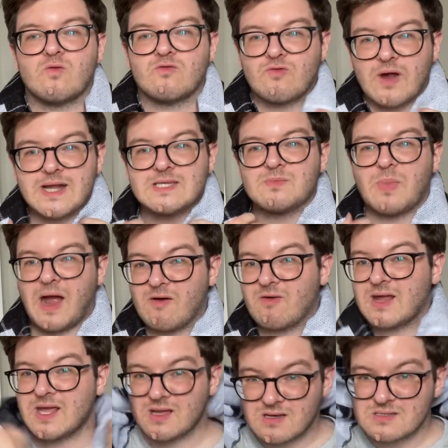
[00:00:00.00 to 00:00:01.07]
Fred
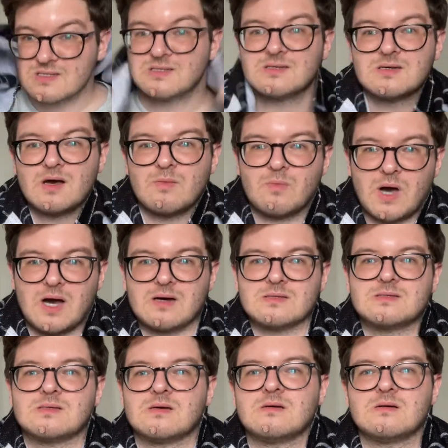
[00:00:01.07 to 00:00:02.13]
Perry, but
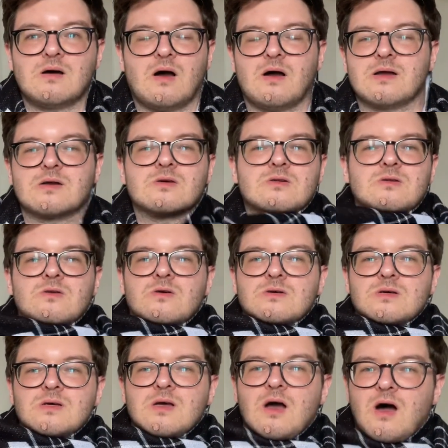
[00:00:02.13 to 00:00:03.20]
I could not.
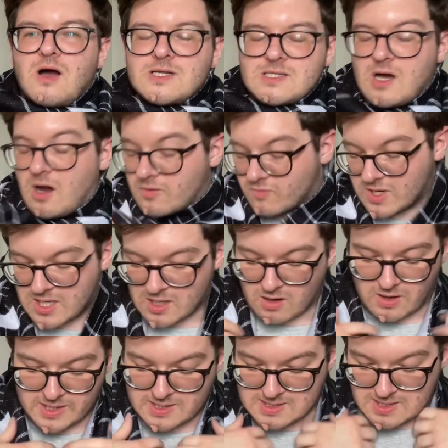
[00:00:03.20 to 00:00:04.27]
I really
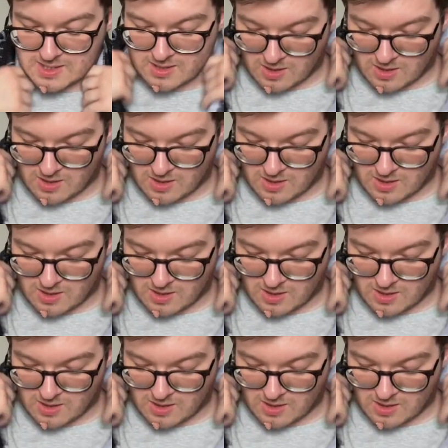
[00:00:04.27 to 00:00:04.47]
liked it.